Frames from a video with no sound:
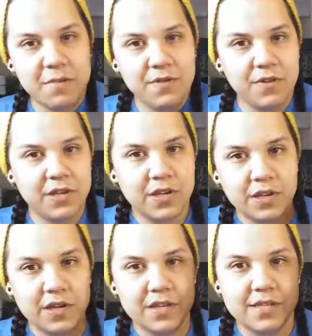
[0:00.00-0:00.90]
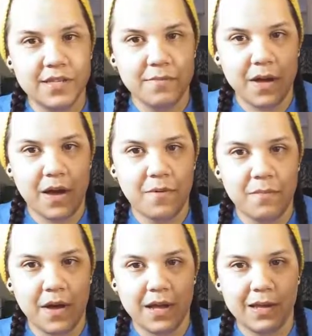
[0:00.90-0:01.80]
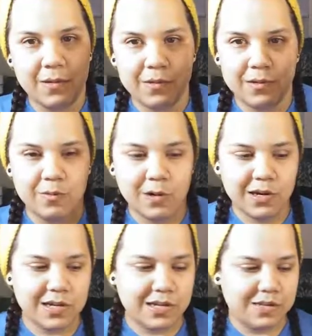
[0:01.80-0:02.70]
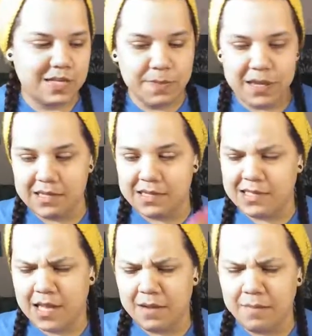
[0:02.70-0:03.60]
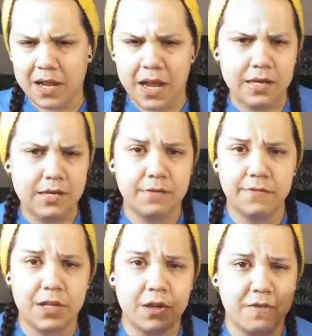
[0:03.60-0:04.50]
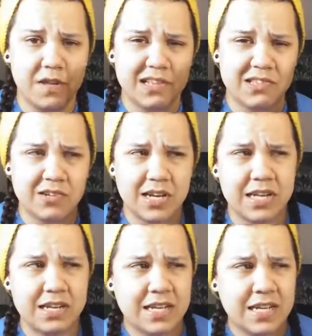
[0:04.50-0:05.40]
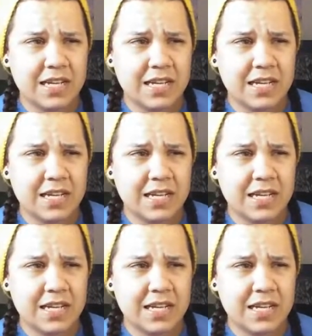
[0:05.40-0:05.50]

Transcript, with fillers: But if you're curious about my whole workspace setup, I kind of did a video of it yesterday.